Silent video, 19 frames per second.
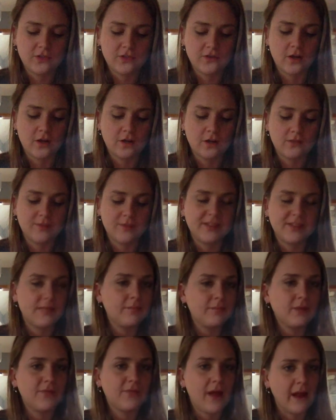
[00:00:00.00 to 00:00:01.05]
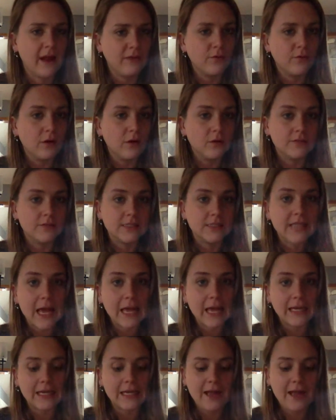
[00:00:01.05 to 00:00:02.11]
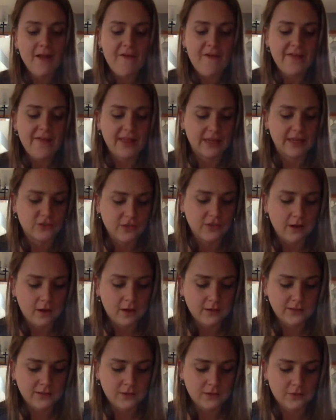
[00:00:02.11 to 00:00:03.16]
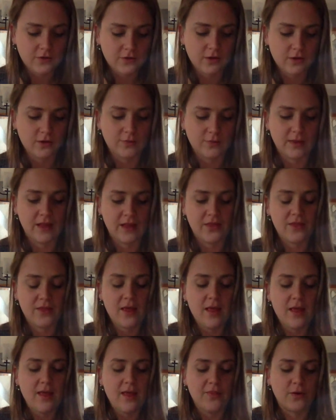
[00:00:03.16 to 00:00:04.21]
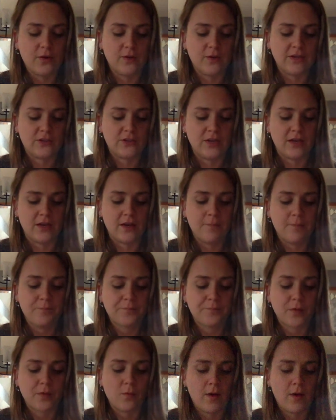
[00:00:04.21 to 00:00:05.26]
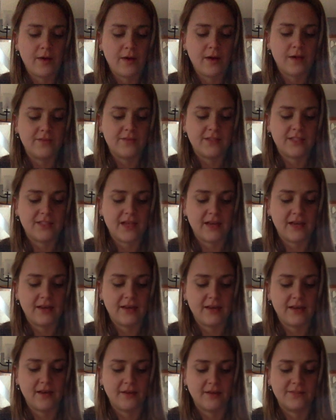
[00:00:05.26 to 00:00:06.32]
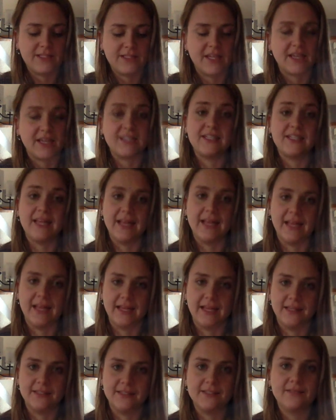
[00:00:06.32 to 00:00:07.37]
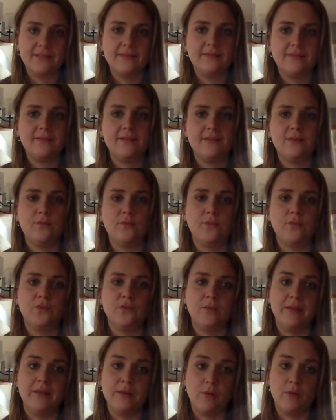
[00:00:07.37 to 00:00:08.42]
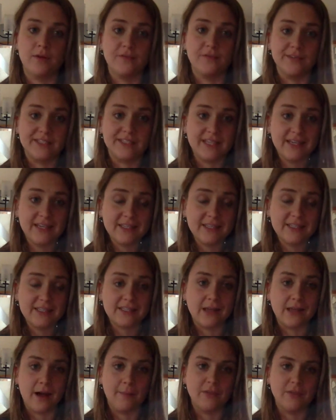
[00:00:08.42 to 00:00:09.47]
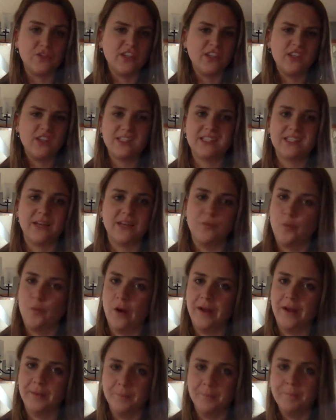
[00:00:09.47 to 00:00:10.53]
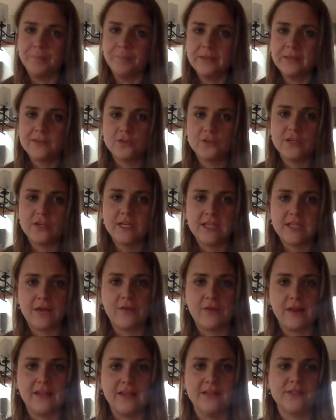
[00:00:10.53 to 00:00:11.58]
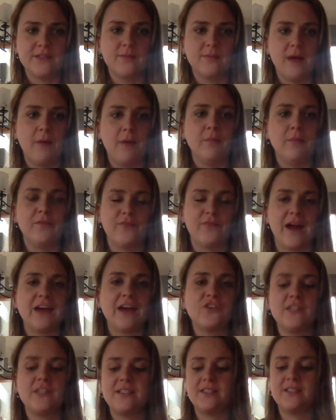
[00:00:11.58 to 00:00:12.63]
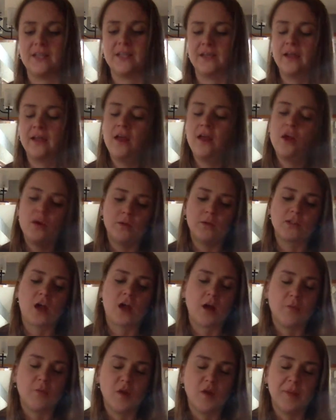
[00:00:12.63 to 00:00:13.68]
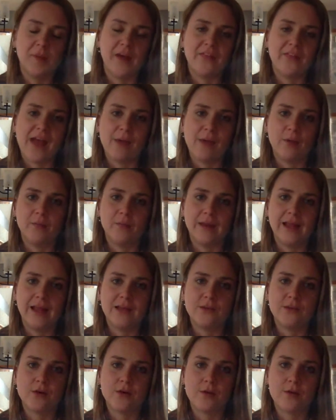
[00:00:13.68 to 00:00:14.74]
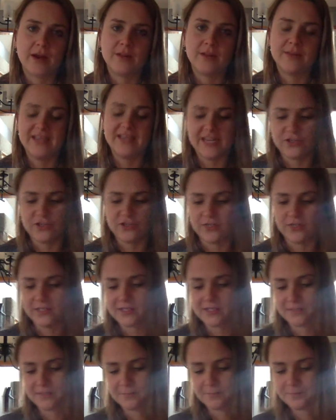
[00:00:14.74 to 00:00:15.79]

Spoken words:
struggled with simplifying 4 over 10, and she also struggled with the question, 1 of a set of 6 is, which would be 1 over 6, and she just said 1. So she could definitely use some help with fractions, and we'll talk more about that when we get into our recommendations.